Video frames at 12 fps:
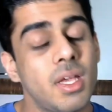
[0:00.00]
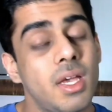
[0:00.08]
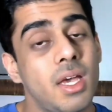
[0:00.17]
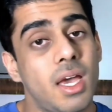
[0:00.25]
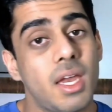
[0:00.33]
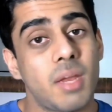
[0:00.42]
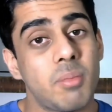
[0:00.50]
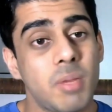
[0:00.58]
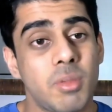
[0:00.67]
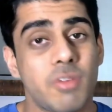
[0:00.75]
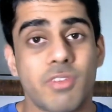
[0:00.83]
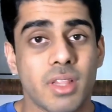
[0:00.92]
And it made me
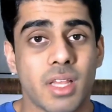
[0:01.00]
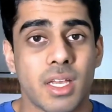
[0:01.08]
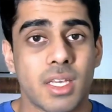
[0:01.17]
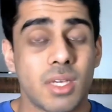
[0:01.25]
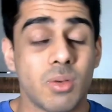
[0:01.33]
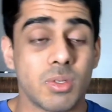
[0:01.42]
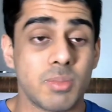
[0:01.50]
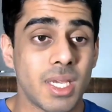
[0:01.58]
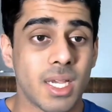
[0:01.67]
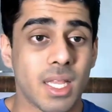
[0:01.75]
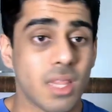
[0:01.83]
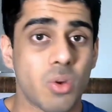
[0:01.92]
feel like he was being
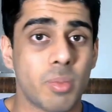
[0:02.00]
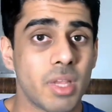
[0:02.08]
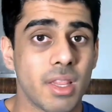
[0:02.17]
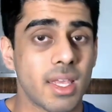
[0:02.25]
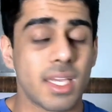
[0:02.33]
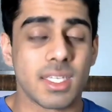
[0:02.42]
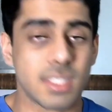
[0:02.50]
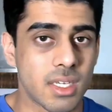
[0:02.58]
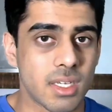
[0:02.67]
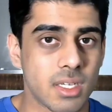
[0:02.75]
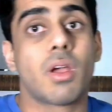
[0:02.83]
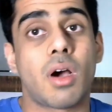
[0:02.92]
a little bit lazy.
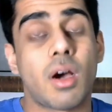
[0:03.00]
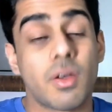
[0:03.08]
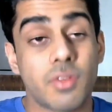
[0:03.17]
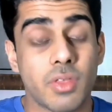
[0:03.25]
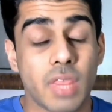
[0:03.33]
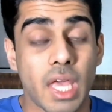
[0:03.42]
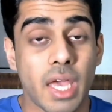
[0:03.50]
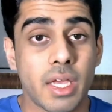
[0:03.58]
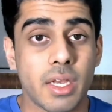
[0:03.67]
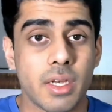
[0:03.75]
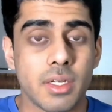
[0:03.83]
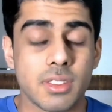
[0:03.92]
Other
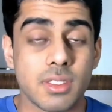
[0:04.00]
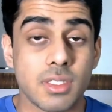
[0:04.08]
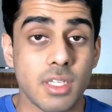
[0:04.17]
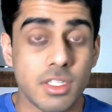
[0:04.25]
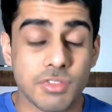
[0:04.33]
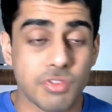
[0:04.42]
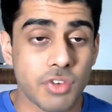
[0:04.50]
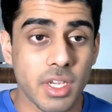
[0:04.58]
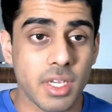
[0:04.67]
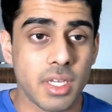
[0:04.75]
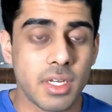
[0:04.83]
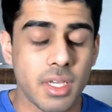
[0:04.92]
than
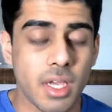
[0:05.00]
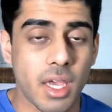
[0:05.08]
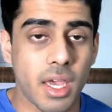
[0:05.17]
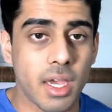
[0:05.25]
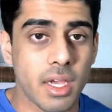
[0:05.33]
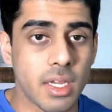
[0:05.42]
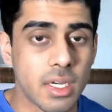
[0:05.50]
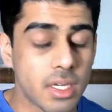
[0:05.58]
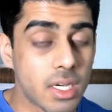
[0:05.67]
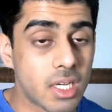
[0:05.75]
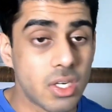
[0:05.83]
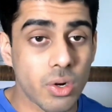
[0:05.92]
Siegfried and
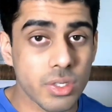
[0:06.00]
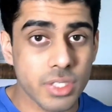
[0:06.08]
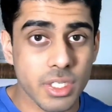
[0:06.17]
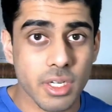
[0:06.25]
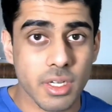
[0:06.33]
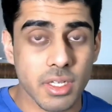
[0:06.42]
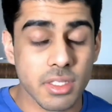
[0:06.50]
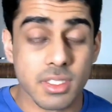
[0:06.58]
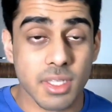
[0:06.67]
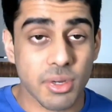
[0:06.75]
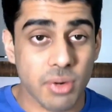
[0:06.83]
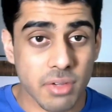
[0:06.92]
Ecchi and
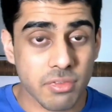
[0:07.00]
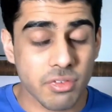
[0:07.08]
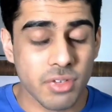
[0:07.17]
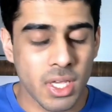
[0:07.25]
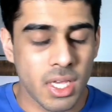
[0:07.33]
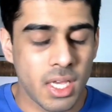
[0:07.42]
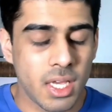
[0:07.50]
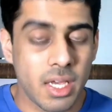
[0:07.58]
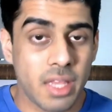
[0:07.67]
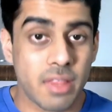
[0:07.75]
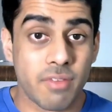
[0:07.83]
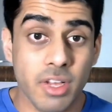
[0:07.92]
Xerath,
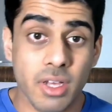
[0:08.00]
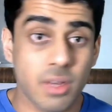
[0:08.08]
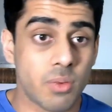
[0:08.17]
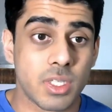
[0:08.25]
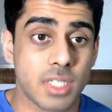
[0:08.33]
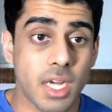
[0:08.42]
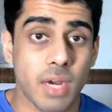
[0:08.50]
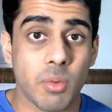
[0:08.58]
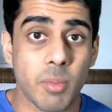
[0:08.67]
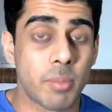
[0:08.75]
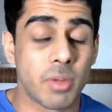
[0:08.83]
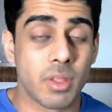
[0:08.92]
the villain which I remember the